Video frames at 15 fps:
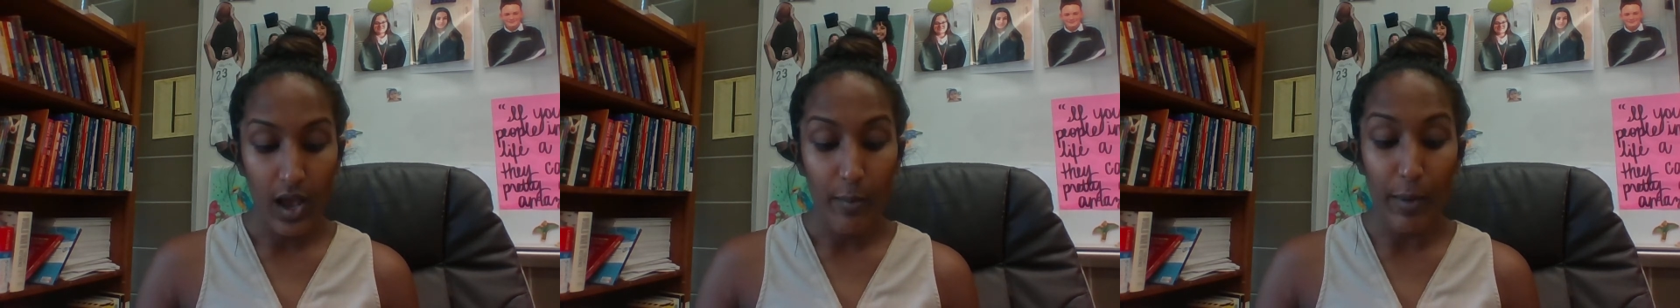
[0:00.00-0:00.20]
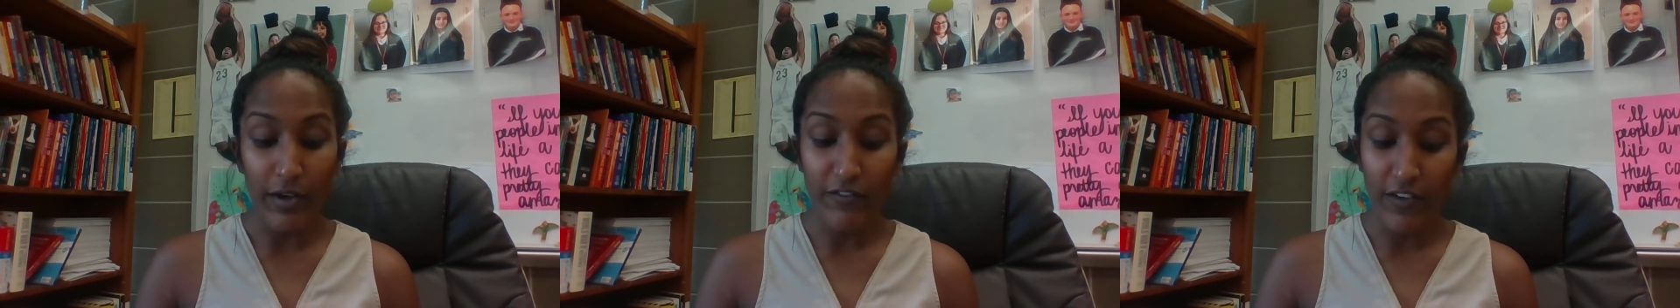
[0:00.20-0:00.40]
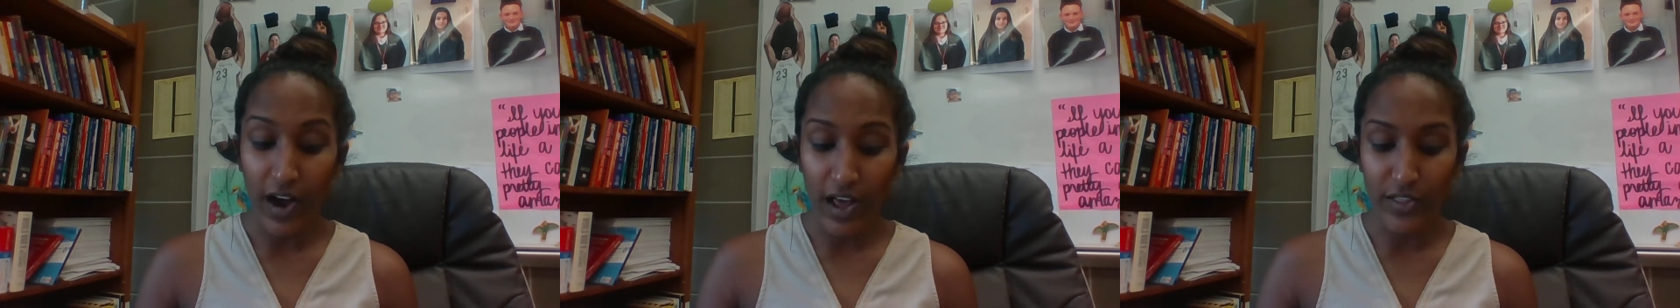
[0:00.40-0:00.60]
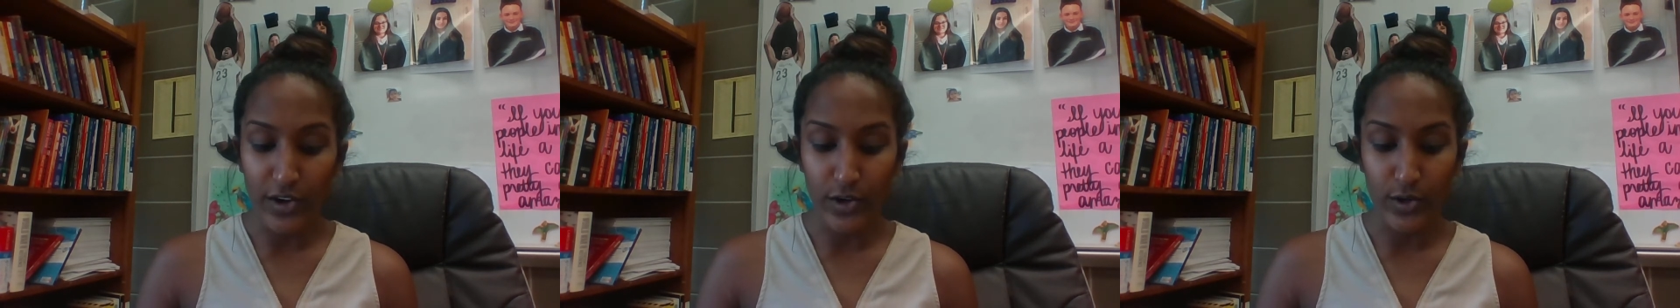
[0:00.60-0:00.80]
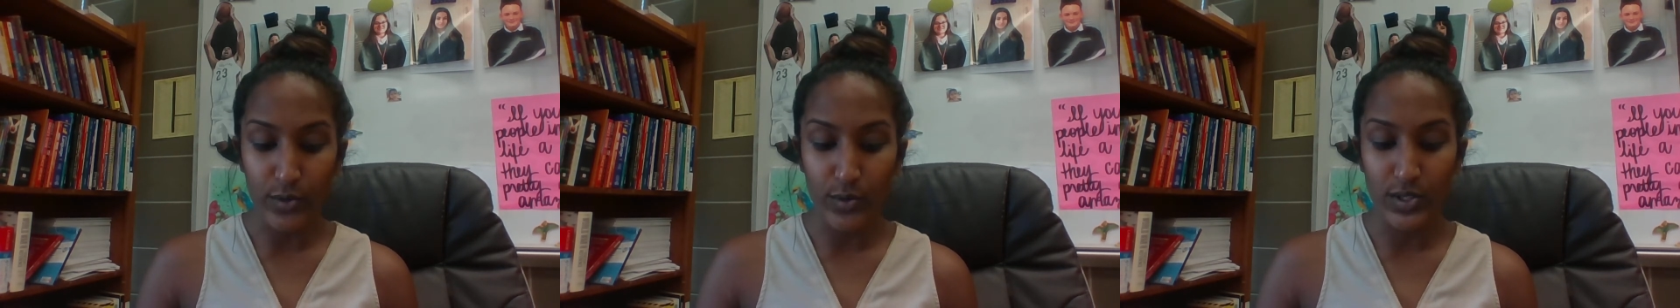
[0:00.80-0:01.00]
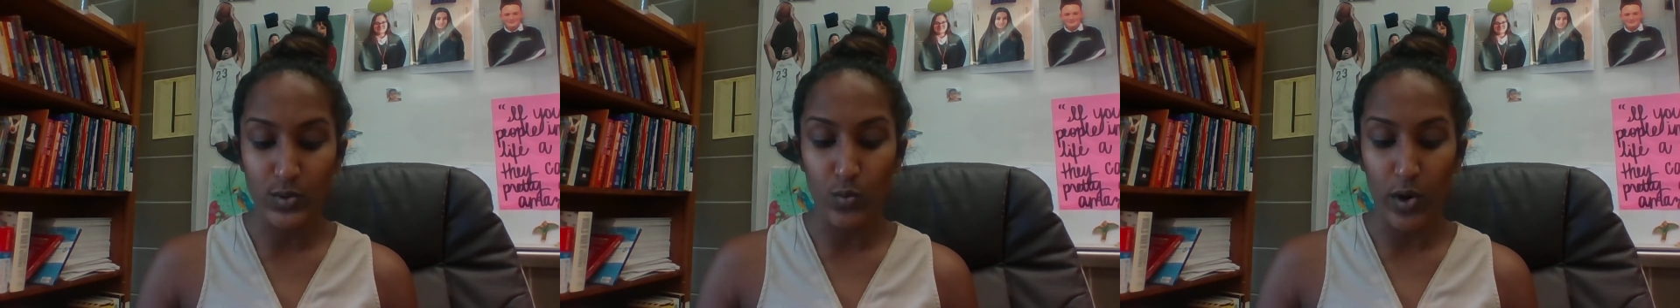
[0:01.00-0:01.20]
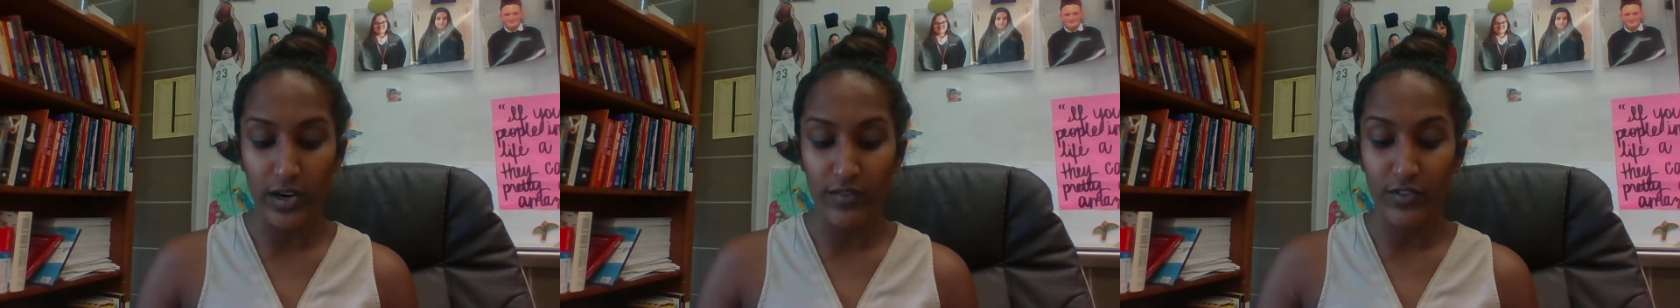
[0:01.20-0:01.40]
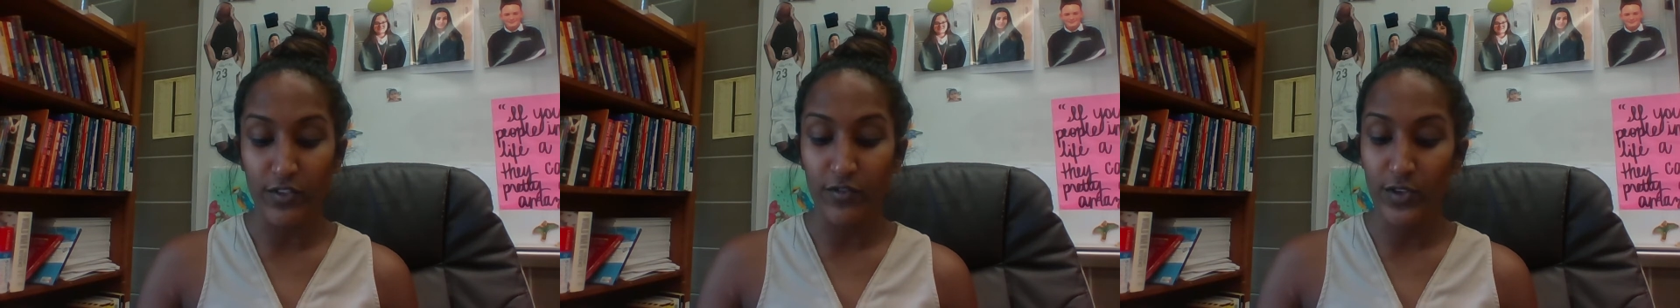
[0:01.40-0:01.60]
My father, who is one
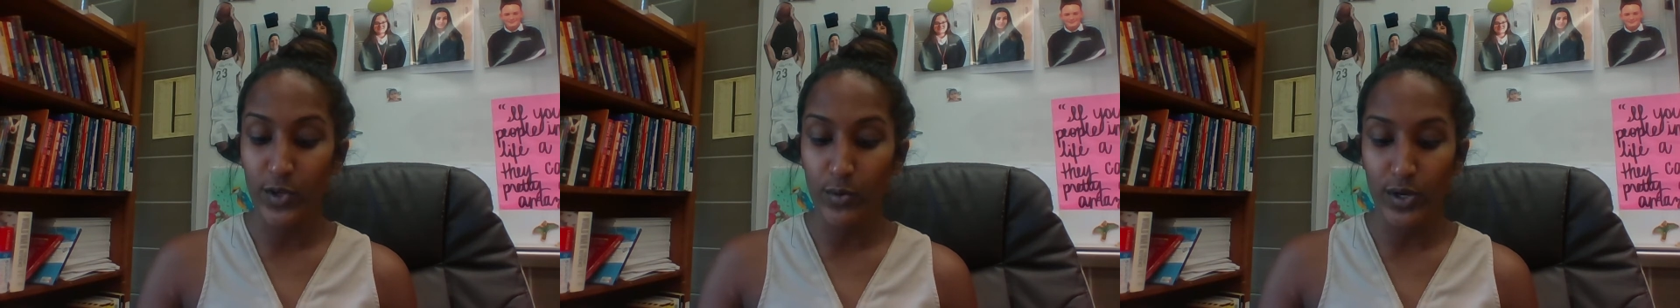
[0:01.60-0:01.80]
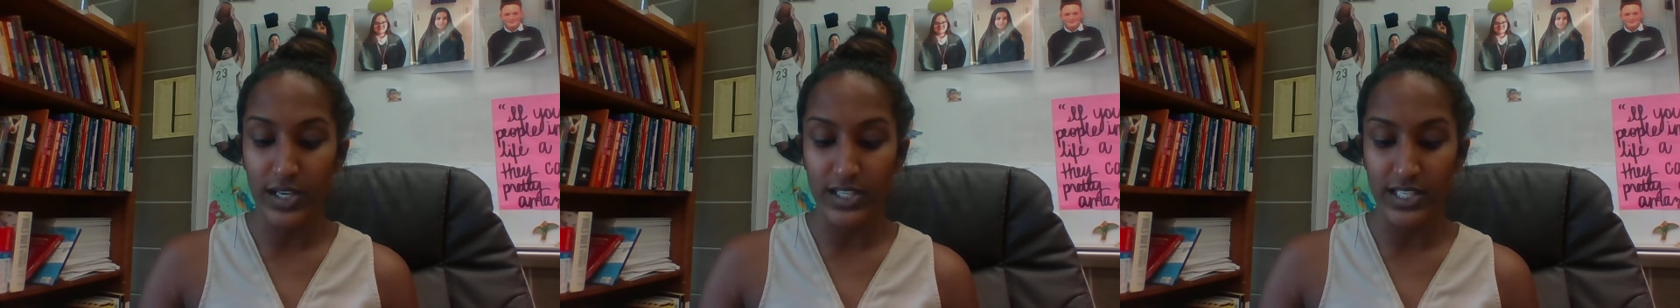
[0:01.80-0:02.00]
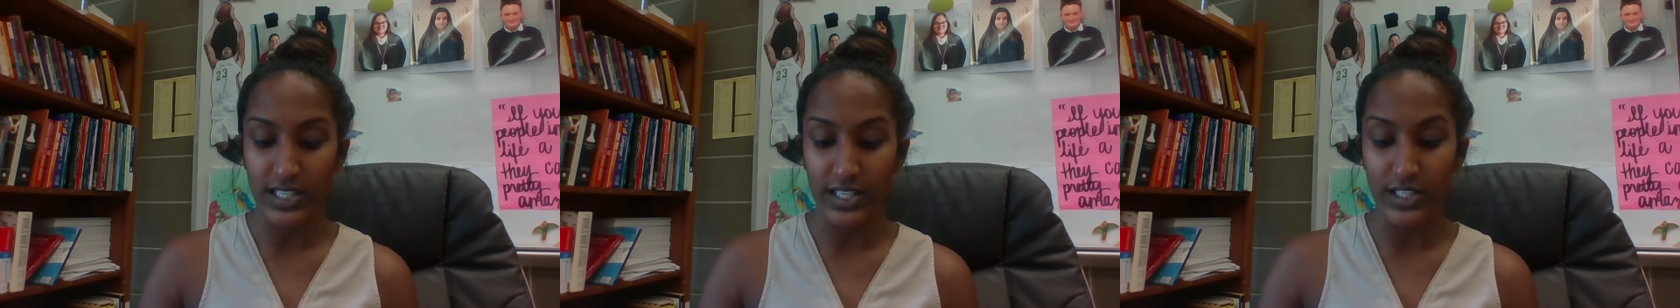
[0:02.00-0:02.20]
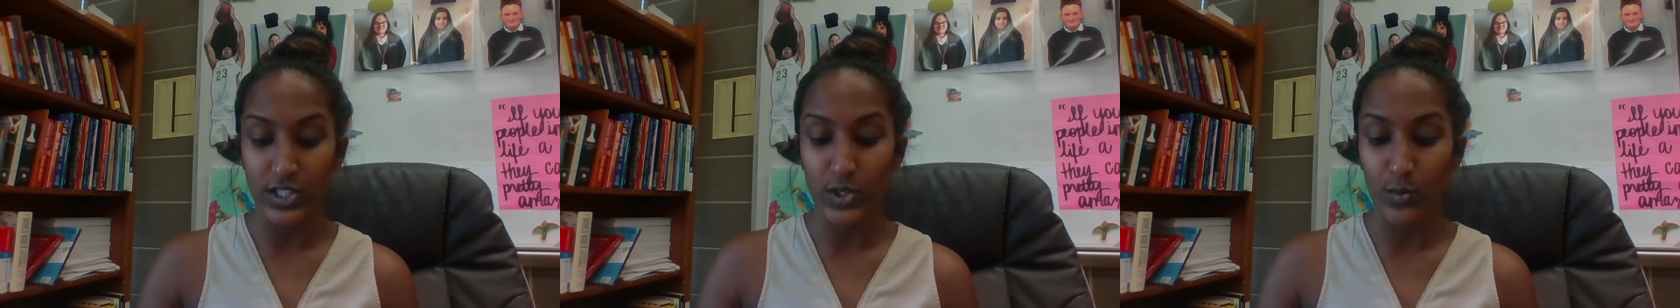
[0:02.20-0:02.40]
of the few Indians